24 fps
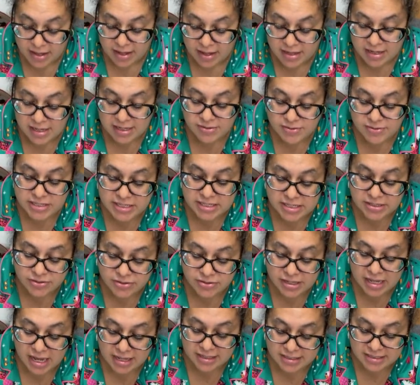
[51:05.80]
I was still
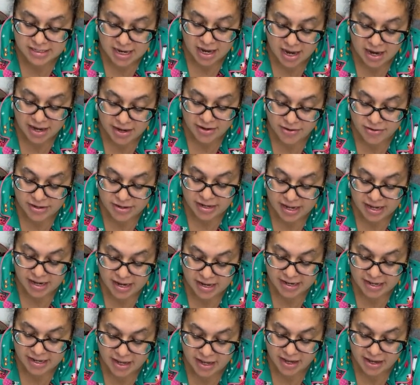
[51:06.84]
not tired, and
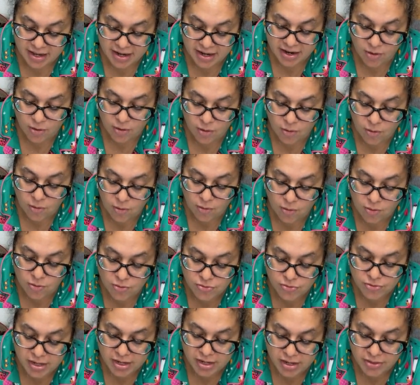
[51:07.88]
I cut a whole
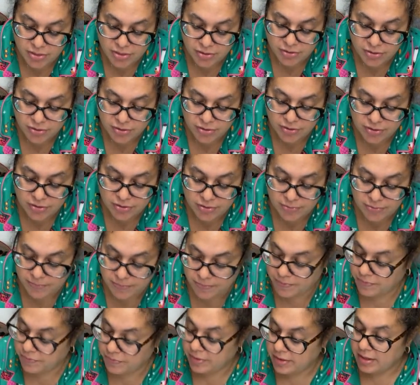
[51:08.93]
nother,
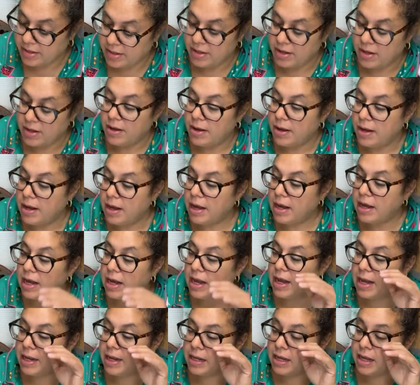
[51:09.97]

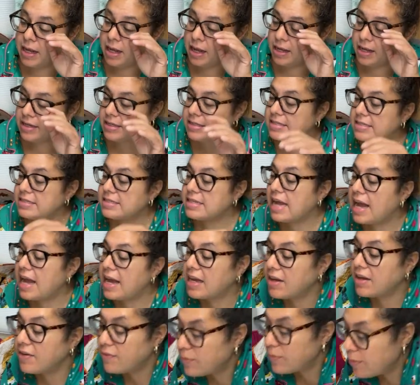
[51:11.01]
I cut a
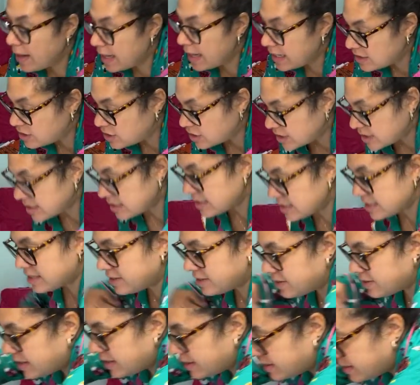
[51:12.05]
stack of wedges. Look at